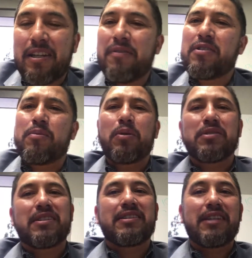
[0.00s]
If somebody
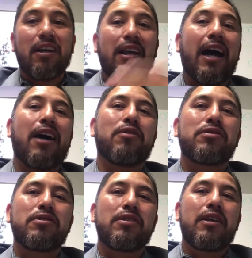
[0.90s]
wants to sell a
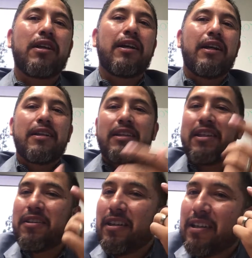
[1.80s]
house, then
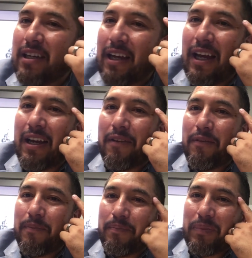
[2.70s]
you need to
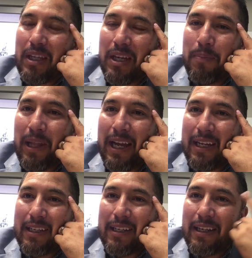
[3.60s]
have a plan.